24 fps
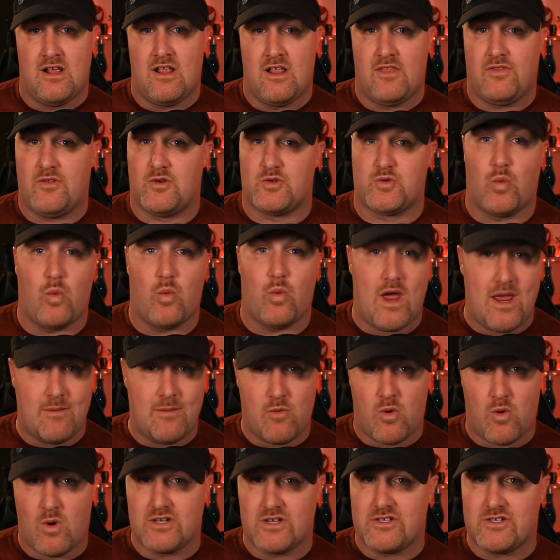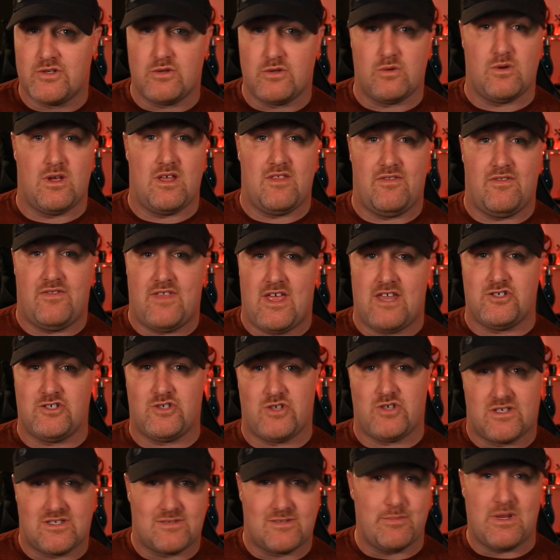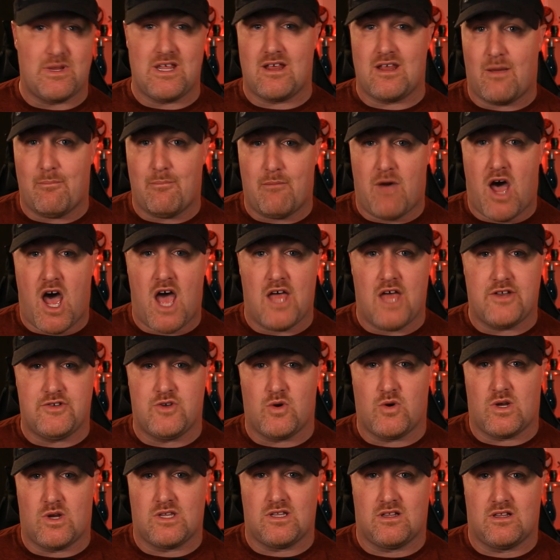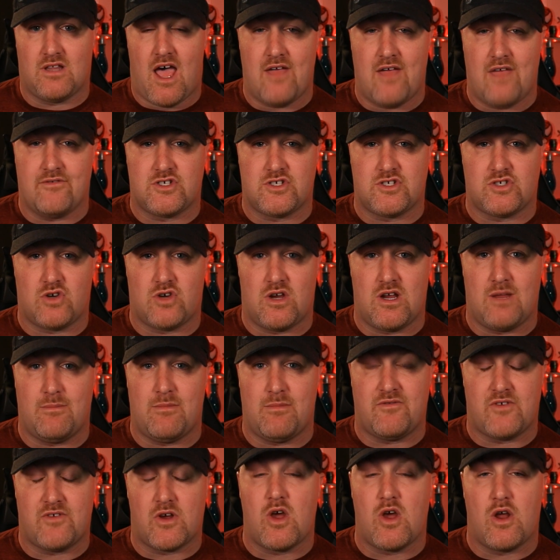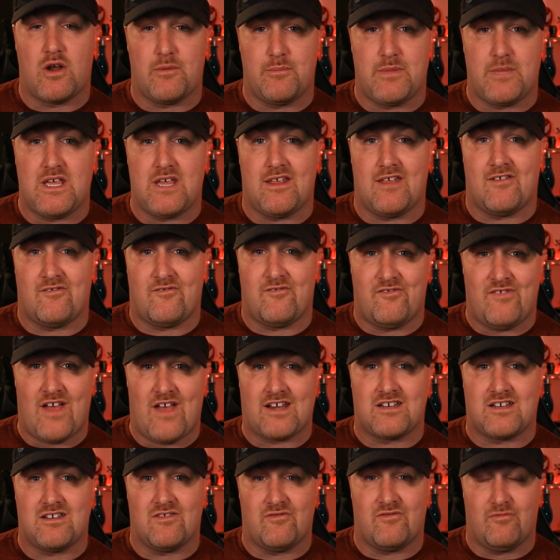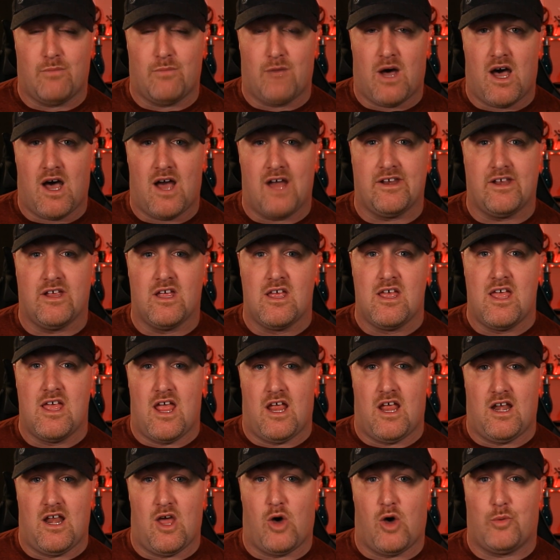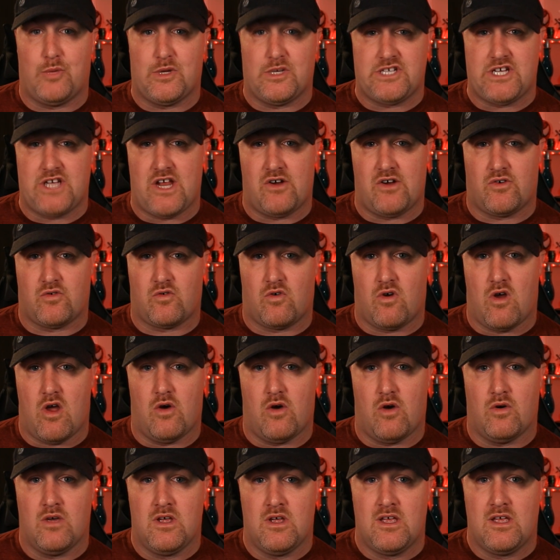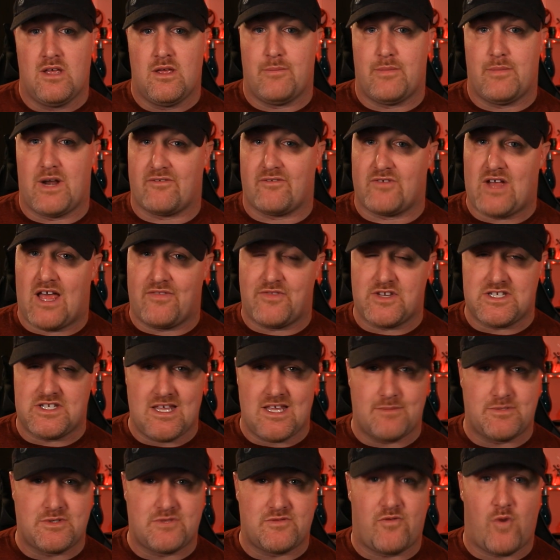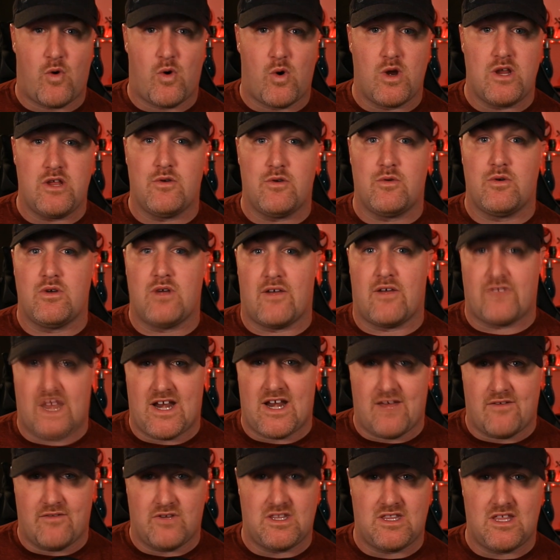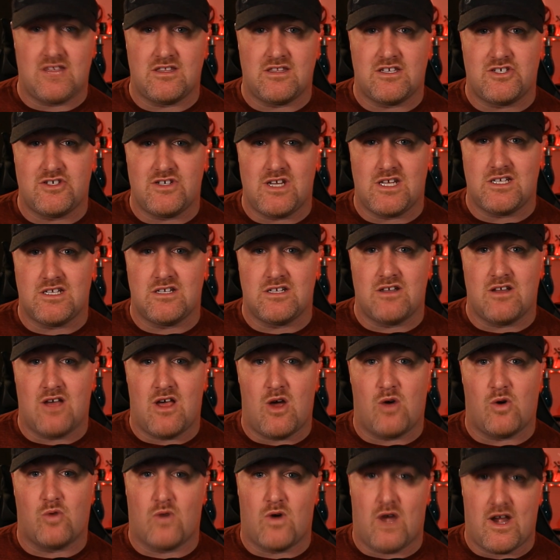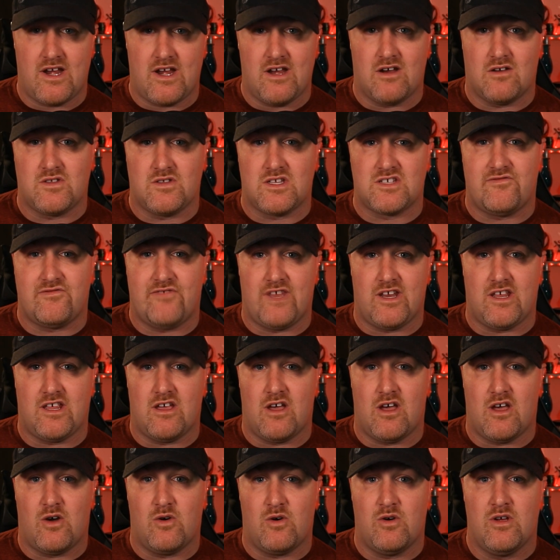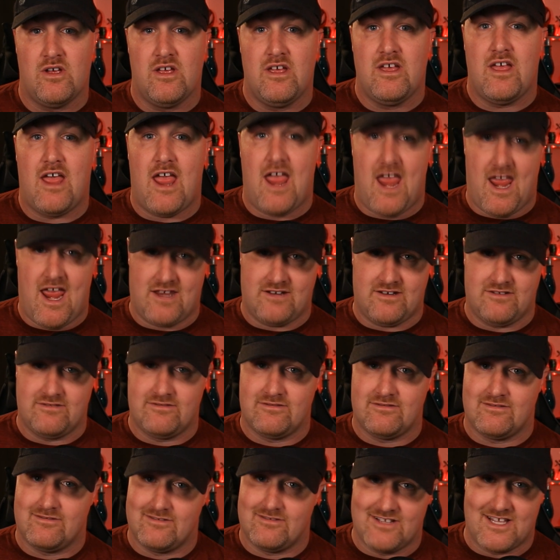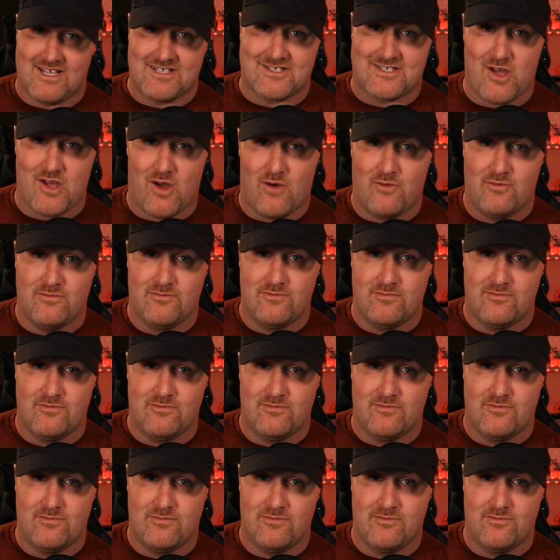There's way more to it than just being a mod during the live stream if you're going to be an effective mod and help a channel grow. But I've got the tips for you, we've got everything that you need to know right here in this video, and let's go.